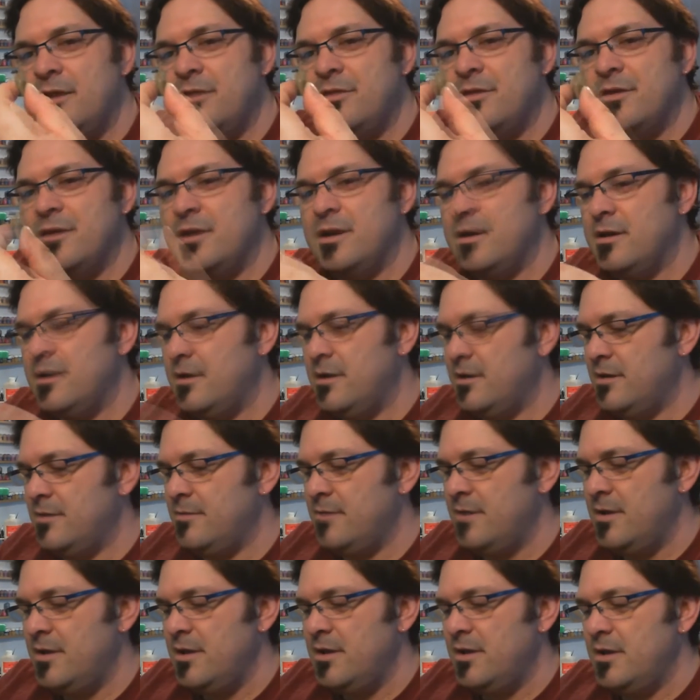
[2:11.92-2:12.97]
thing done.
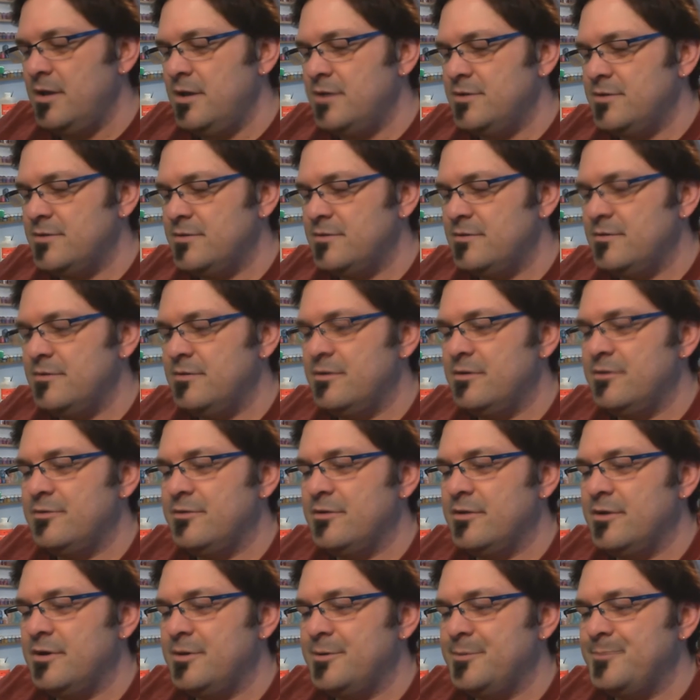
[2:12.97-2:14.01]
There's
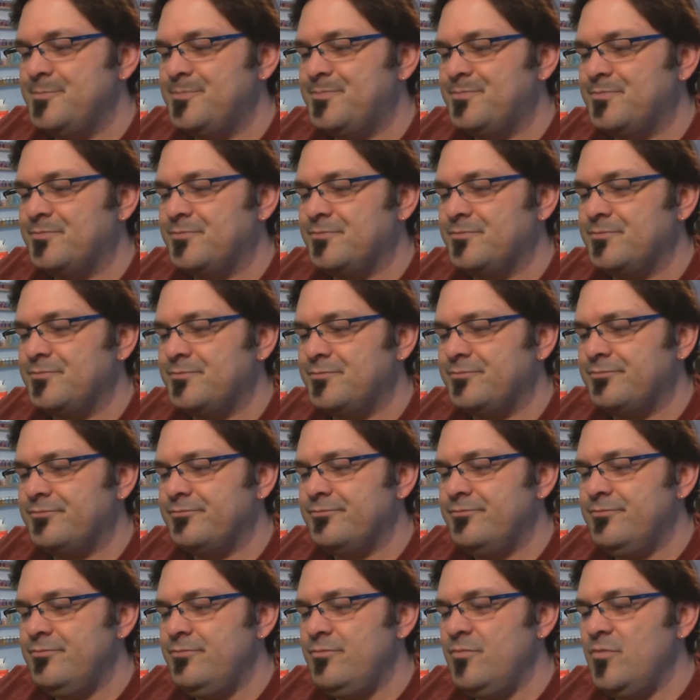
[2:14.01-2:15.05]

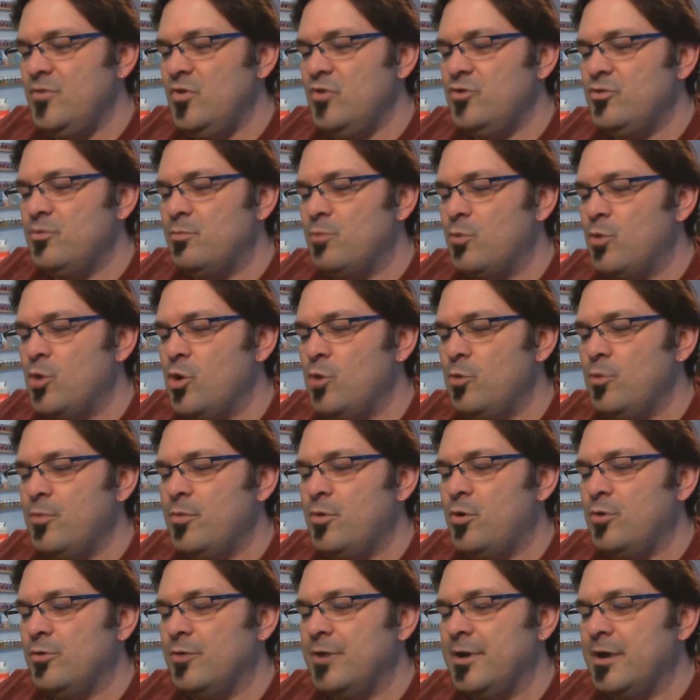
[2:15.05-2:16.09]
some rope
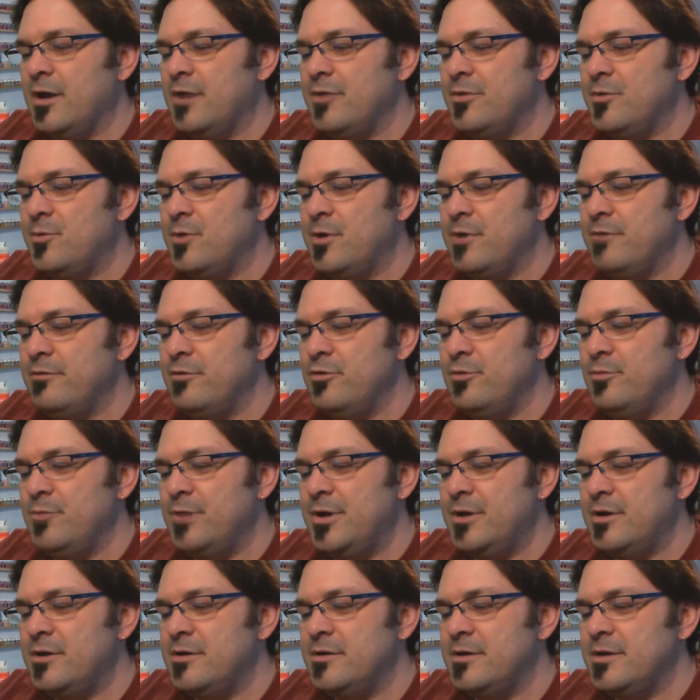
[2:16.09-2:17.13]
holding on the rear view
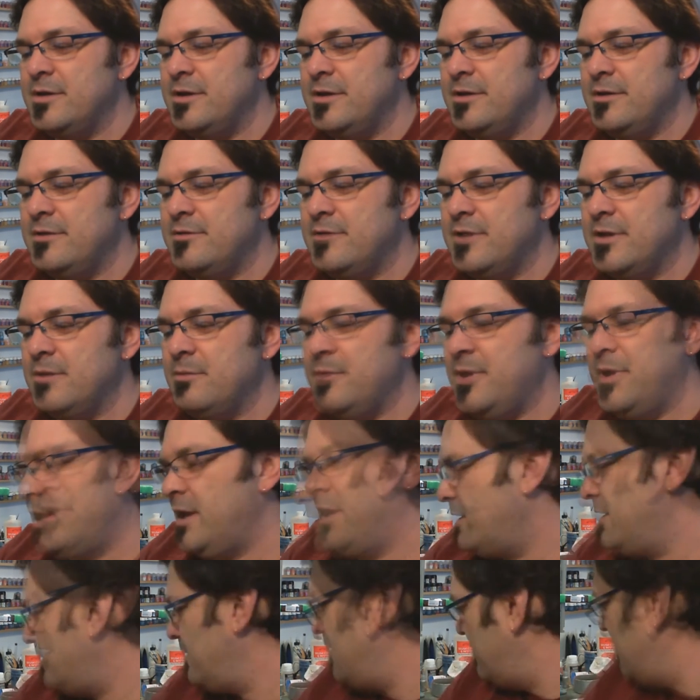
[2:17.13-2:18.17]
mirror that needs to get
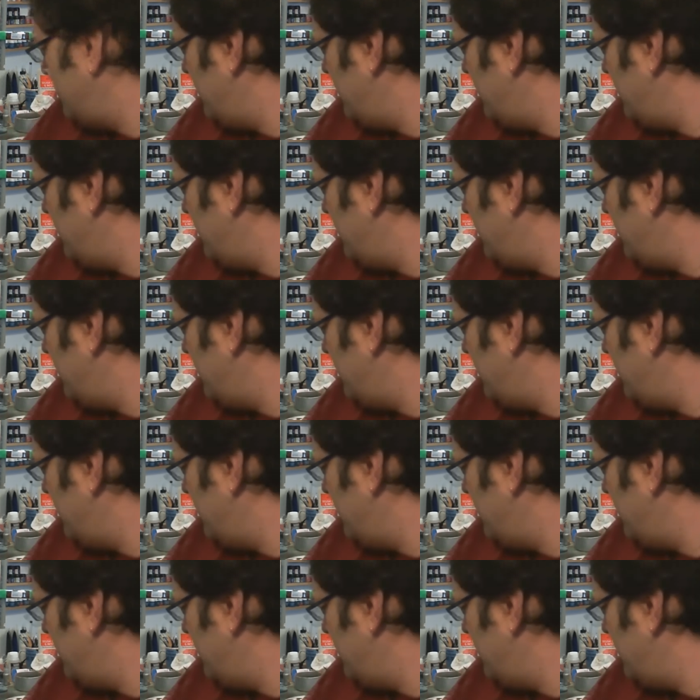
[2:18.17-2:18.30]
painted.